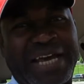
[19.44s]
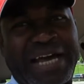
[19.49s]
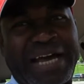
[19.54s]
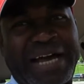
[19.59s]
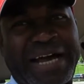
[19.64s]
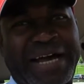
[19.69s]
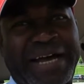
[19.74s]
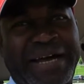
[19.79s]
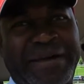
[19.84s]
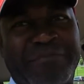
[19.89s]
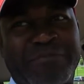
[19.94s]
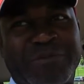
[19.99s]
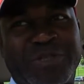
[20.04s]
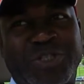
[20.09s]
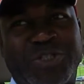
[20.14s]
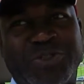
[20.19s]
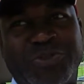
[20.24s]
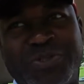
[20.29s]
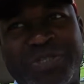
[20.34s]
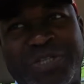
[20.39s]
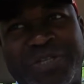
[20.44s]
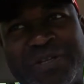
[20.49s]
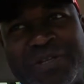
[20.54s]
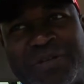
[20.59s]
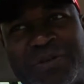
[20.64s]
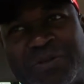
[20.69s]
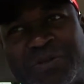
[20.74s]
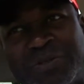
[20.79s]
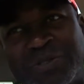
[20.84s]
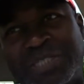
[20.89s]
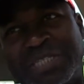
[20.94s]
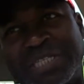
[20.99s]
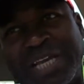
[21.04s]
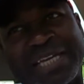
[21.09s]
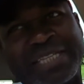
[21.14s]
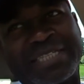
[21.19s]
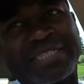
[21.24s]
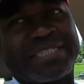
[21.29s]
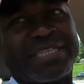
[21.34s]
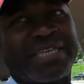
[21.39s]
I'm doing a little
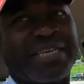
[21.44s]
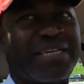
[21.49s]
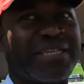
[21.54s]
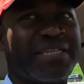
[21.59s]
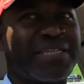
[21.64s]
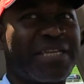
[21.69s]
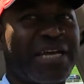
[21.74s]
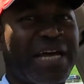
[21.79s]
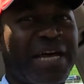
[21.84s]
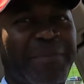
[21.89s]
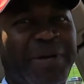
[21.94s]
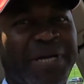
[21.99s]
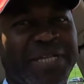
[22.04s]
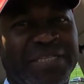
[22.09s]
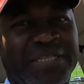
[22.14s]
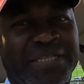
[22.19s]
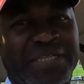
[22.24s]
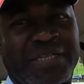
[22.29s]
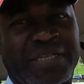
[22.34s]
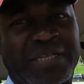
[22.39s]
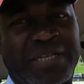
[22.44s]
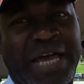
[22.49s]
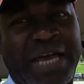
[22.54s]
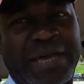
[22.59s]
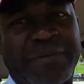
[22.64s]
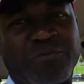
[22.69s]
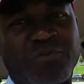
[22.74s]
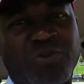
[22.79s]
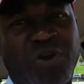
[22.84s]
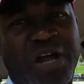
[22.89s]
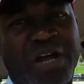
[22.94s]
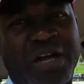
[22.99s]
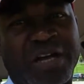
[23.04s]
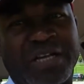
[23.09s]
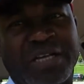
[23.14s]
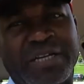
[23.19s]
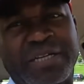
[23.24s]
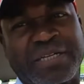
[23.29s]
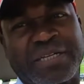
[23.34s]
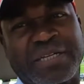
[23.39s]
sightseeing. I'm at the Lime
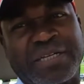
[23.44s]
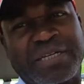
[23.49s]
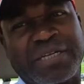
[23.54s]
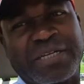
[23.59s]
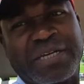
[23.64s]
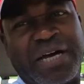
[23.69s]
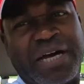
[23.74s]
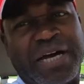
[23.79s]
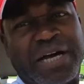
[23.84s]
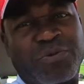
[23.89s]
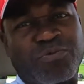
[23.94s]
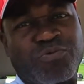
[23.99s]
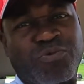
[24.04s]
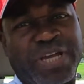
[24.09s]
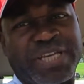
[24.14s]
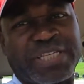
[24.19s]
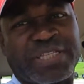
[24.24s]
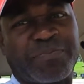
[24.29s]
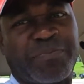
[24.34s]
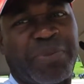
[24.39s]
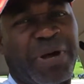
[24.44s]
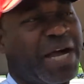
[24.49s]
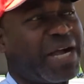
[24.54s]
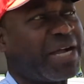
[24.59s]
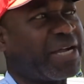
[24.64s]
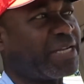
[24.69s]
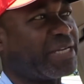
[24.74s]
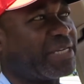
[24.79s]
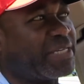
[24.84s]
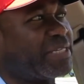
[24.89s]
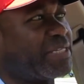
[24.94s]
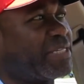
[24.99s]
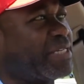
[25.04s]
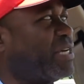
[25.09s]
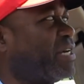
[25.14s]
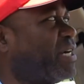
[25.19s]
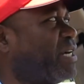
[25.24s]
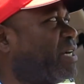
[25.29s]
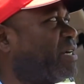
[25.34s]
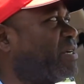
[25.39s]
Rock Race Park.
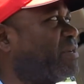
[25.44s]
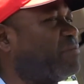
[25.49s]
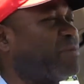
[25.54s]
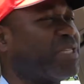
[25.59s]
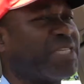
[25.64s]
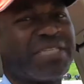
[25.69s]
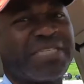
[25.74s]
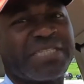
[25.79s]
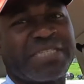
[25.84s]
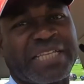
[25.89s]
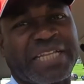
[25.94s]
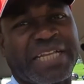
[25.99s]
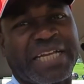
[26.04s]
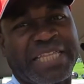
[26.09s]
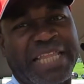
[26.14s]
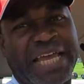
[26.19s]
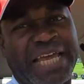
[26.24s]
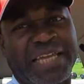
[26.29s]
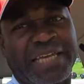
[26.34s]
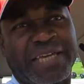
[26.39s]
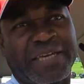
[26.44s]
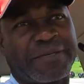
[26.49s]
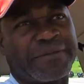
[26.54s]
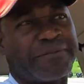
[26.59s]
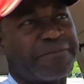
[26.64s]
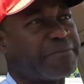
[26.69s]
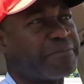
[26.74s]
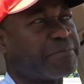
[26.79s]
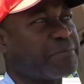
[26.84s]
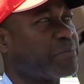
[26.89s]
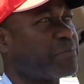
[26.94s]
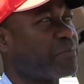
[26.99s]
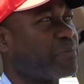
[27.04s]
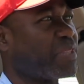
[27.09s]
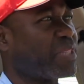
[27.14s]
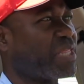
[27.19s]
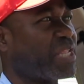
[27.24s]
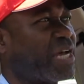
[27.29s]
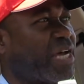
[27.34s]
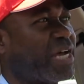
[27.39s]
This is in Connecticut,
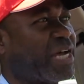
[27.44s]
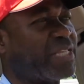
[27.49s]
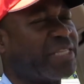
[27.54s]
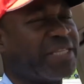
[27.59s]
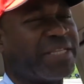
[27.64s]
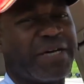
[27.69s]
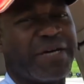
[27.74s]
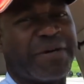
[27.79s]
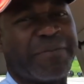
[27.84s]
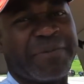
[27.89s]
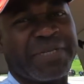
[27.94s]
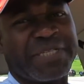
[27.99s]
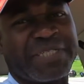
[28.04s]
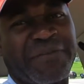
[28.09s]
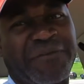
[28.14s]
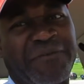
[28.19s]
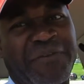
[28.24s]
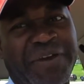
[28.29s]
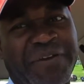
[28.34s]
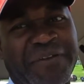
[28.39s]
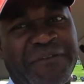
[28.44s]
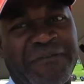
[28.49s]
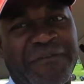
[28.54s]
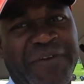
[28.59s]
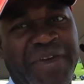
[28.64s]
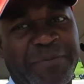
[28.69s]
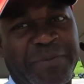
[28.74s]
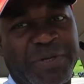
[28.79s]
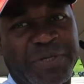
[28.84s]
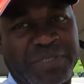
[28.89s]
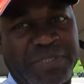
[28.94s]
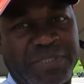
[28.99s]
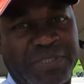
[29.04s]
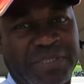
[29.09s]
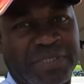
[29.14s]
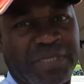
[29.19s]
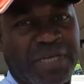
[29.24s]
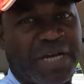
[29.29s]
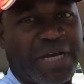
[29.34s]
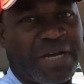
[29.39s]
and it's a very
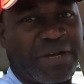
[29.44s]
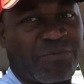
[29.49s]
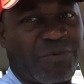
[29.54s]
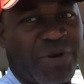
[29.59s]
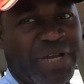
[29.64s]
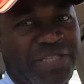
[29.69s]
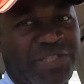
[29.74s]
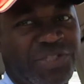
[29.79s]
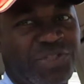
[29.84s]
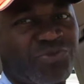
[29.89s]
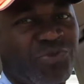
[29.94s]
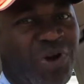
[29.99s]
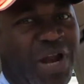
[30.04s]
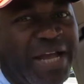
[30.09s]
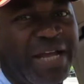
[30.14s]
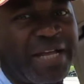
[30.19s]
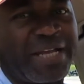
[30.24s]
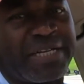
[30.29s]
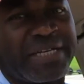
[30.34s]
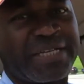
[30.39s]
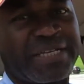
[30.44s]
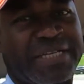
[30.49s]
famous racetrack.